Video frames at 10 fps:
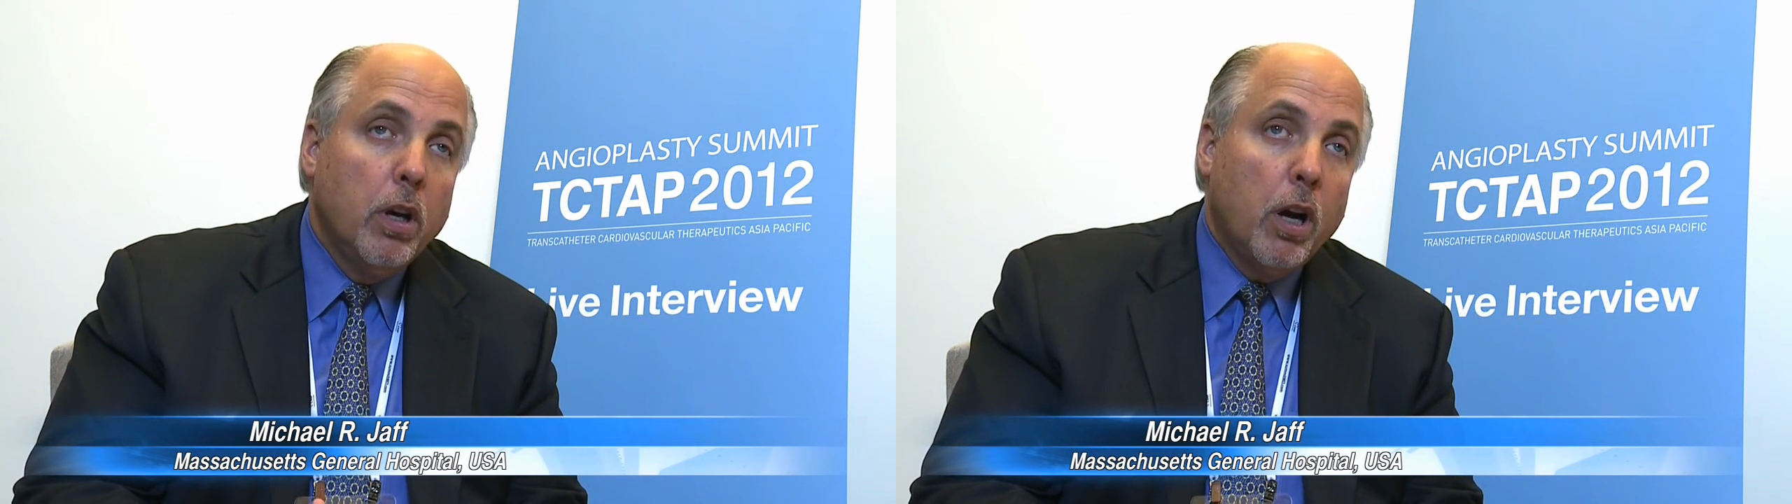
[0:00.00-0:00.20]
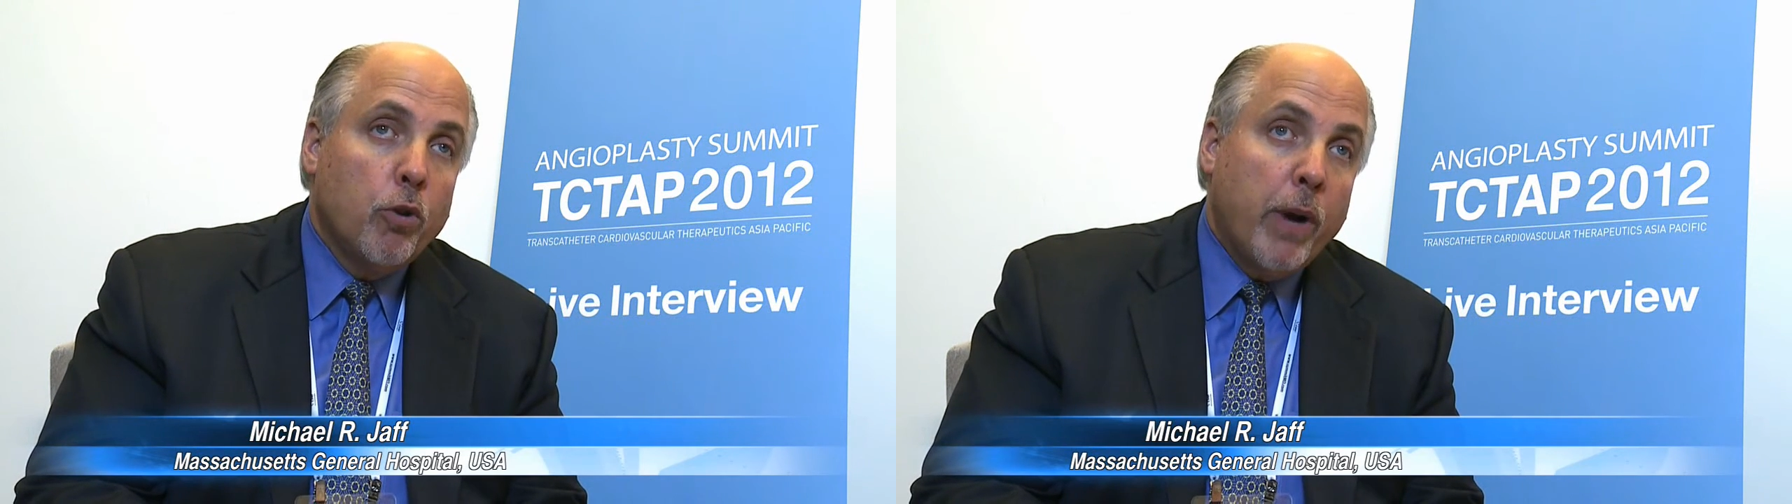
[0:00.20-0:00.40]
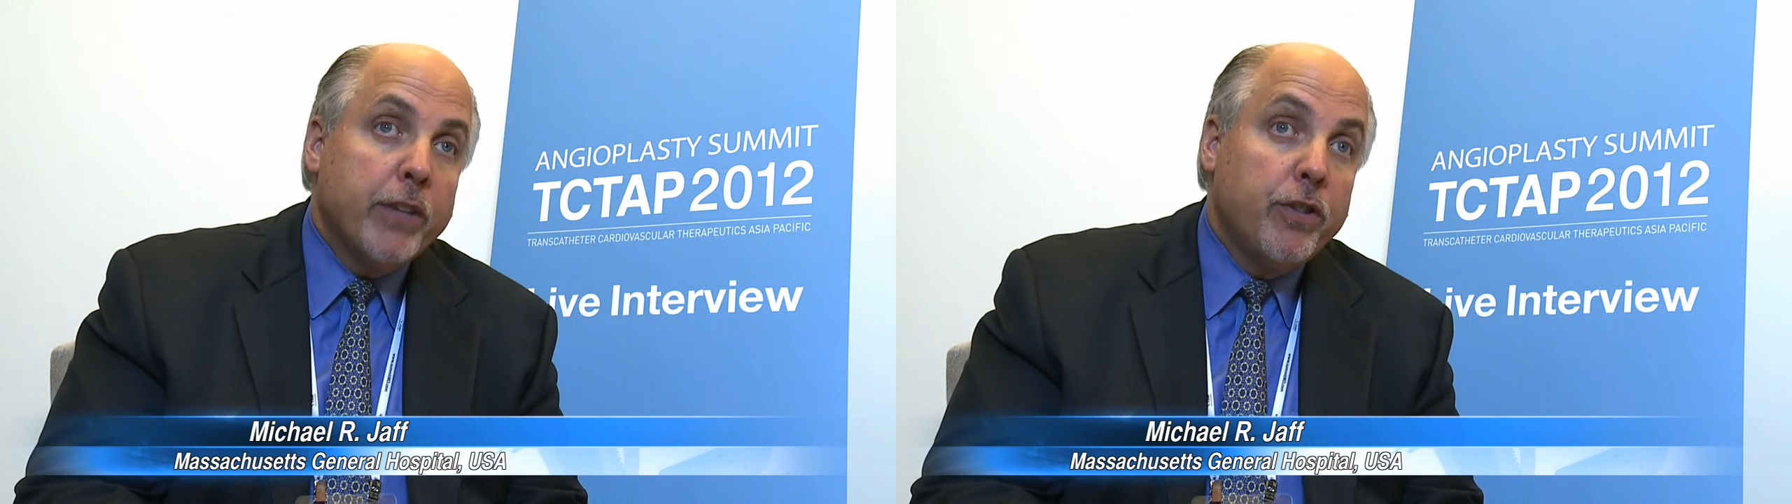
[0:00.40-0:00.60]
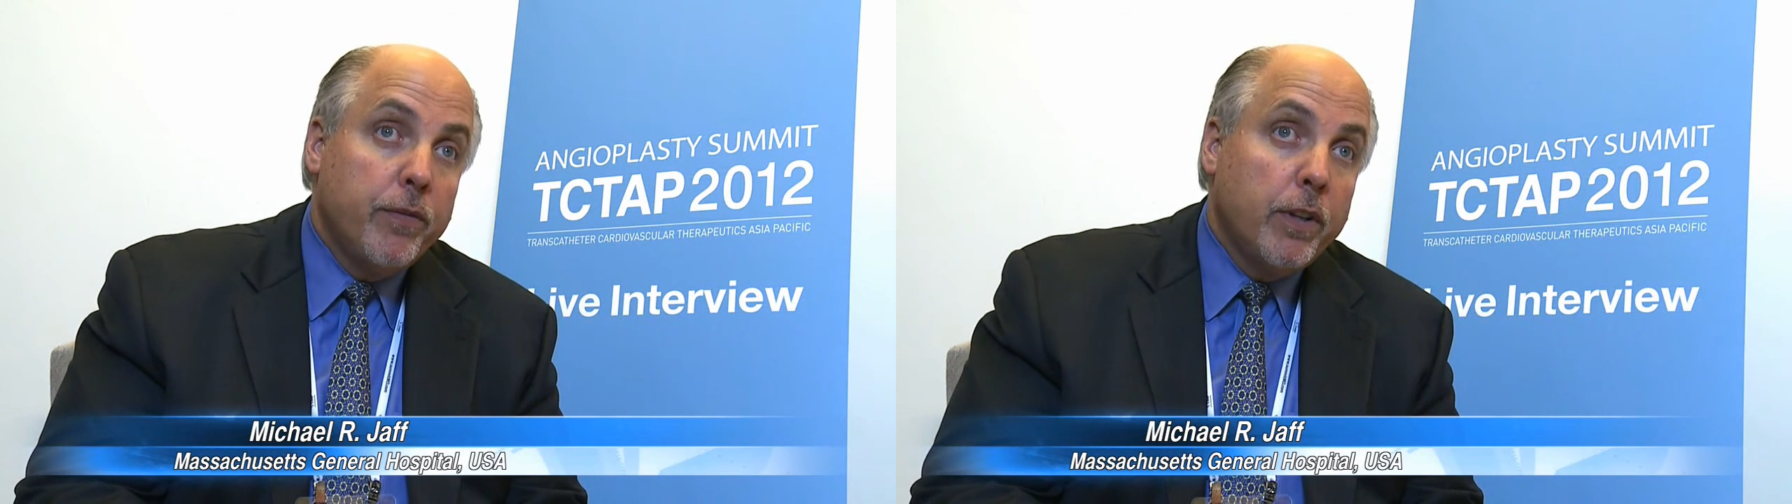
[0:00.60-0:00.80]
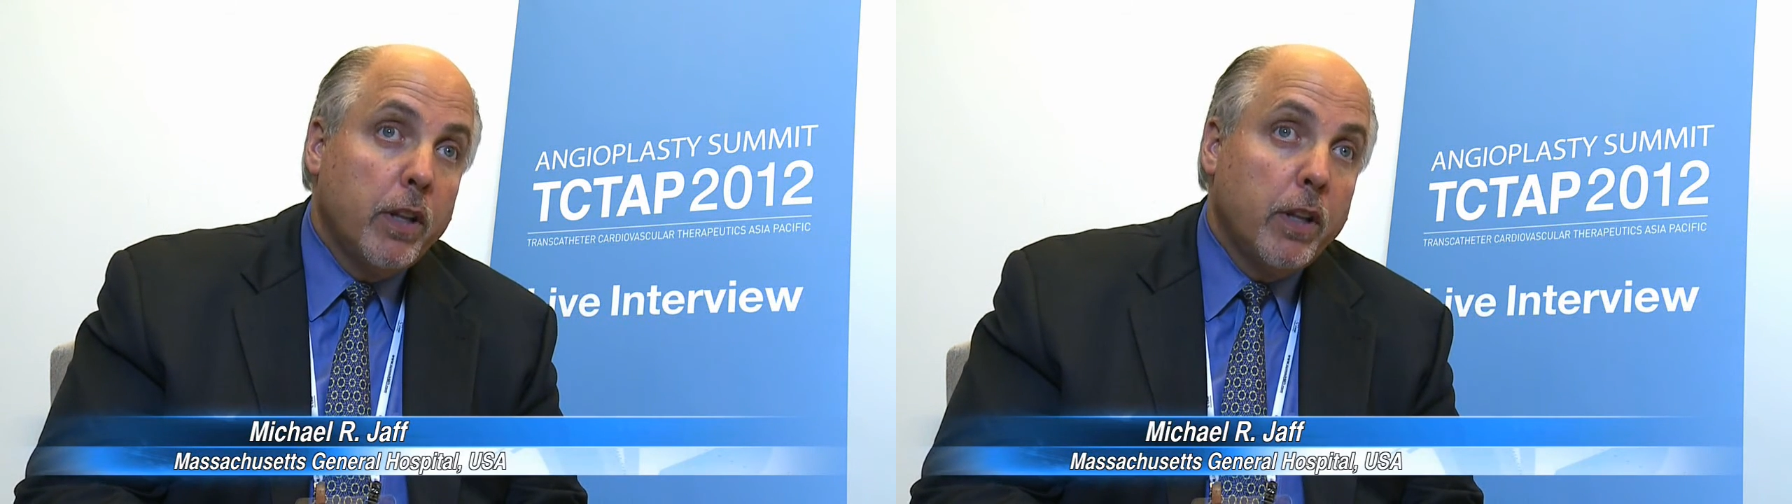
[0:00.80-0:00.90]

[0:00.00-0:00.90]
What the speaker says: aggressive